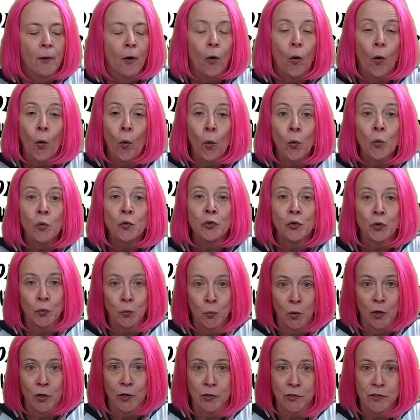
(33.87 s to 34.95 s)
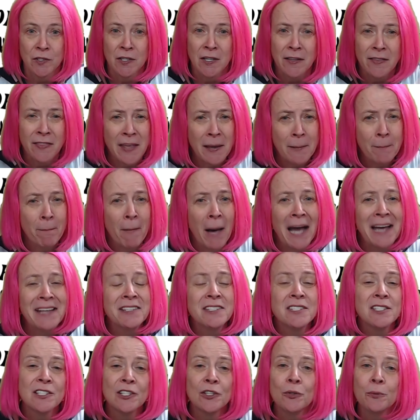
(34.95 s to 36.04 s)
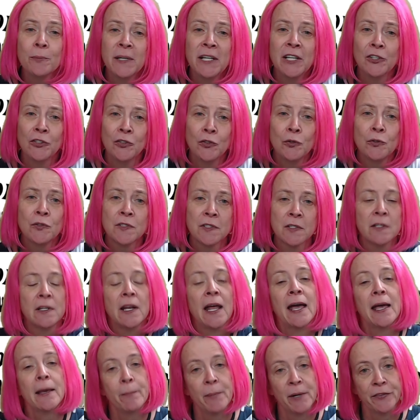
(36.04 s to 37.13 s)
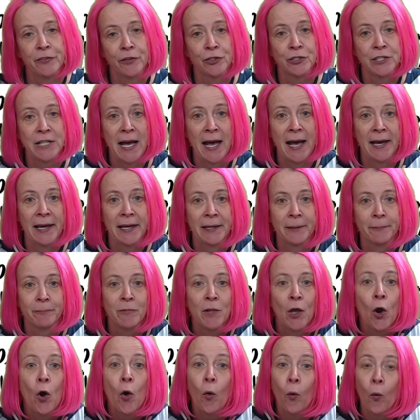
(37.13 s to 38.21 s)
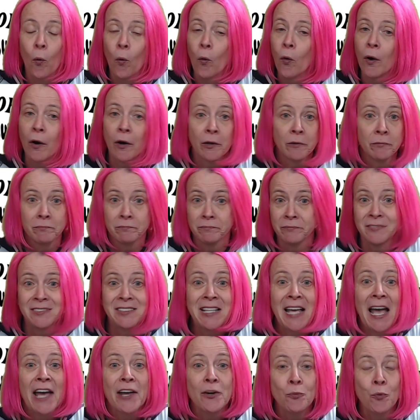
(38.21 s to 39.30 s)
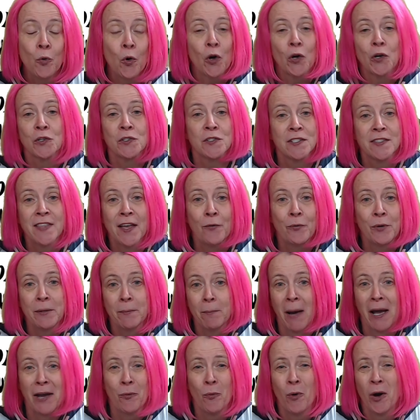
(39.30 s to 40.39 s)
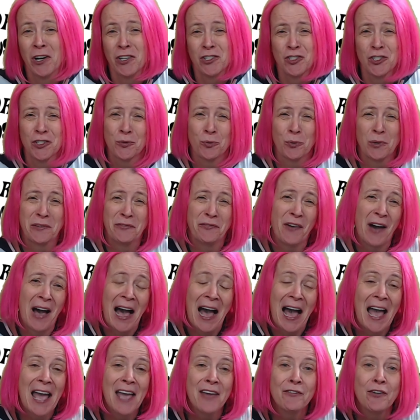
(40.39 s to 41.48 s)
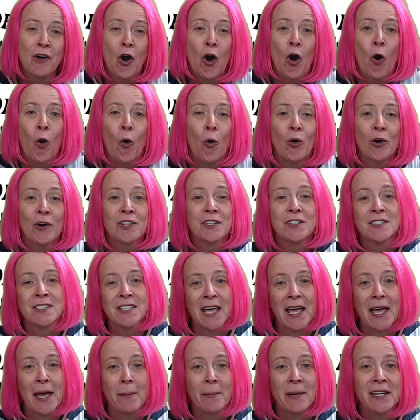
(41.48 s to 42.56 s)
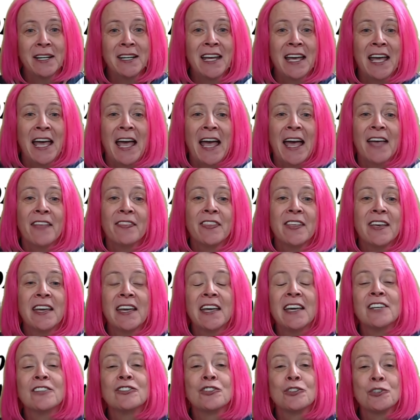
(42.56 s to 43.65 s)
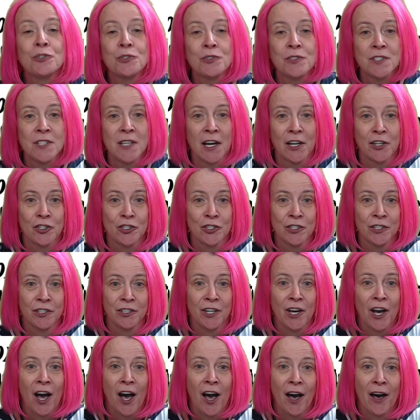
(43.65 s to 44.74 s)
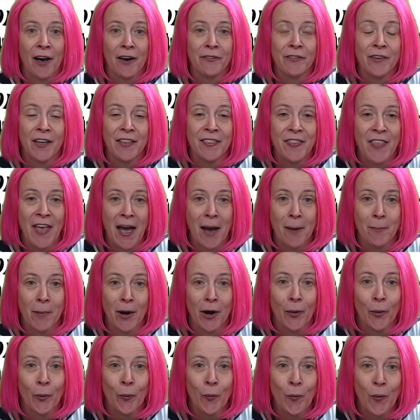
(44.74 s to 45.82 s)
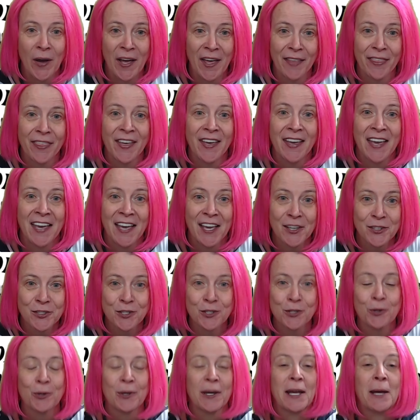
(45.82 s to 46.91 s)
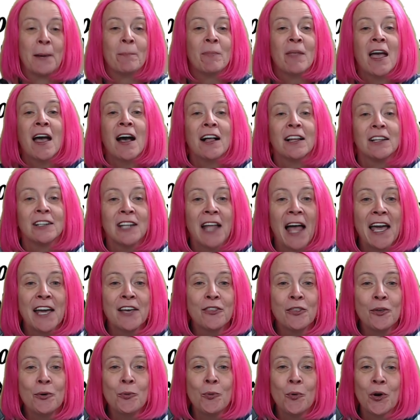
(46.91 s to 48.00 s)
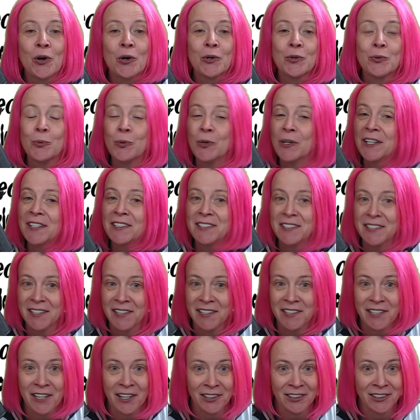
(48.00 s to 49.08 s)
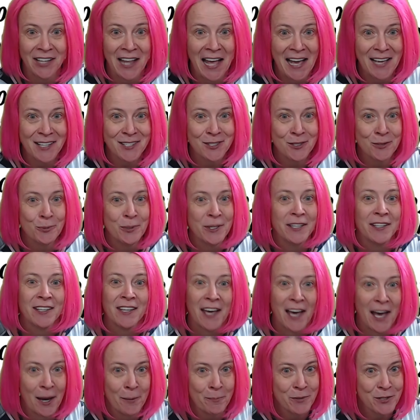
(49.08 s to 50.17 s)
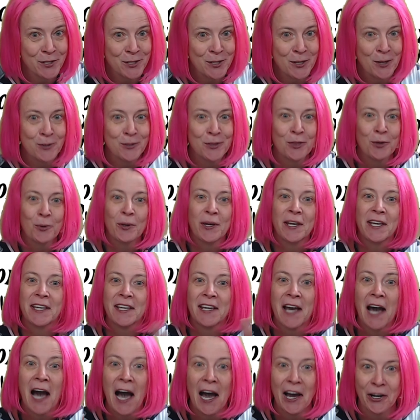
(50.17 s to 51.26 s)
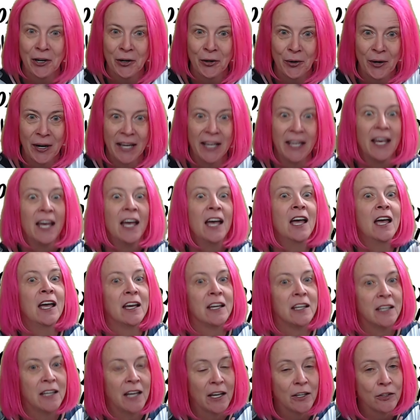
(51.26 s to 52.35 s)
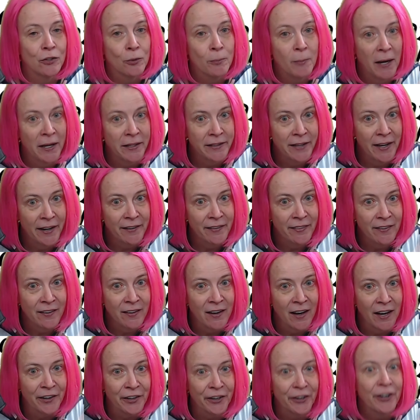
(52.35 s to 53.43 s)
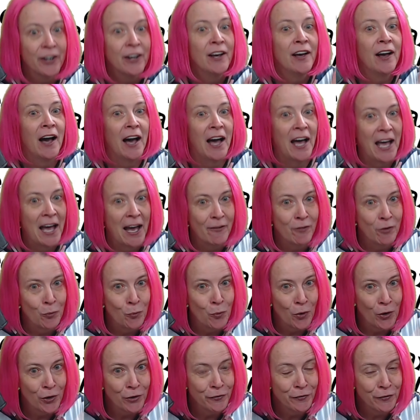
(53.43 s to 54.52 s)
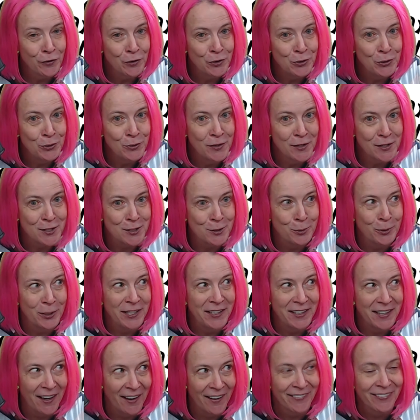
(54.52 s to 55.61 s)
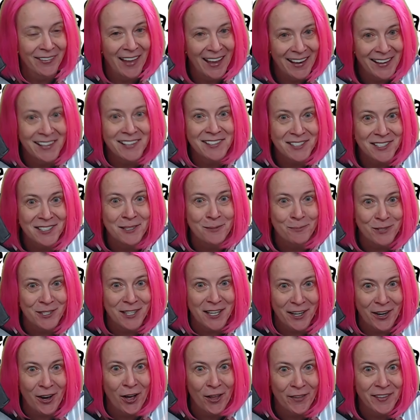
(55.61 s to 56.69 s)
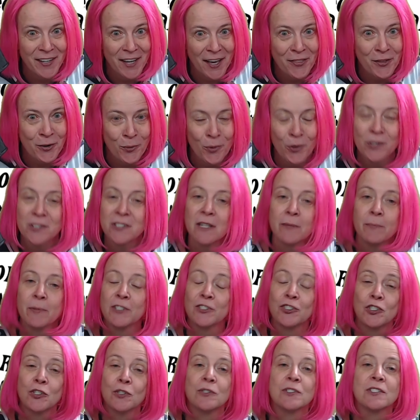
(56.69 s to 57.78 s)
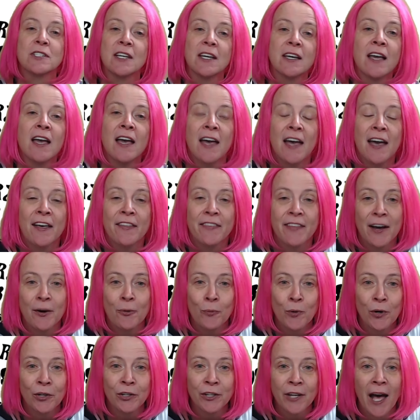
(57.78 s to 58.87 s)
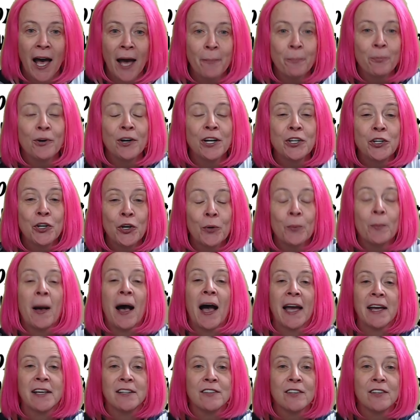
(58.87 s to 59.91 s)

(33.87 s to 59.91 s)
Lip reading: older words. They might still be in use today, but they're dying. Or dead words that we might want to just revive or examine, and the intersection of them with history. Like the word we did last week, episode 3, cockerate. Get your mind out of the gutter. I have a word for you this week, unlike it seems like all the other words I've been choosing, that will not bring your mind